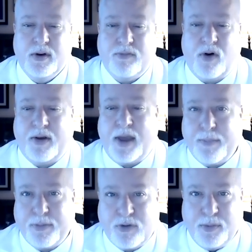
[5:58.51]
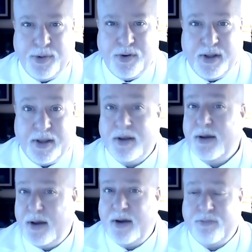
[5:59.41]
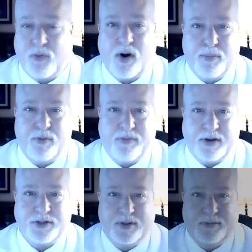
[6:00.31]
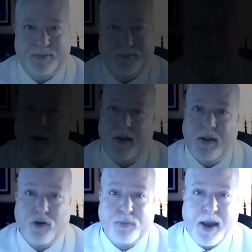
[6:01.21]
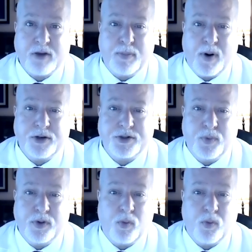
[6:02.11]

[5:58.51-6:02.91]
for our campus community, and for our profession. This past March, when the